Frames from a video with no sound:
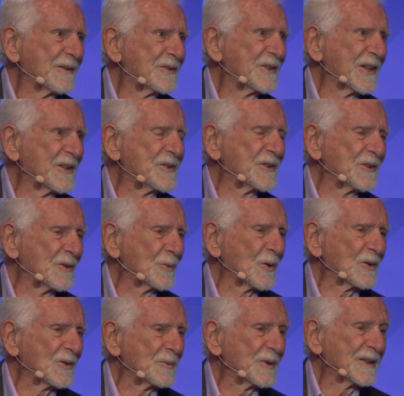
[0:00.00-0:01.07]
changing the
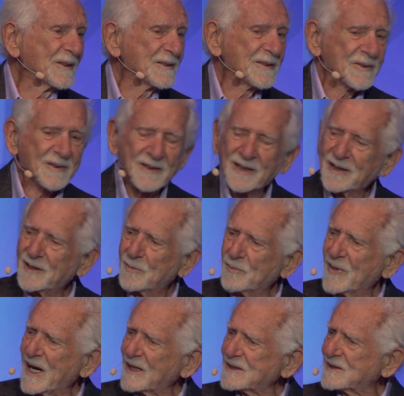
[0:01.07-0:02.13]
world because there are
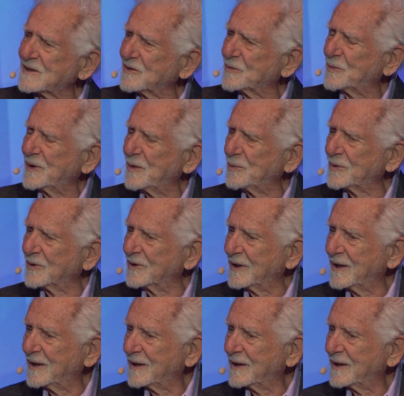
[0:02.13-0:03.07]
masses of people.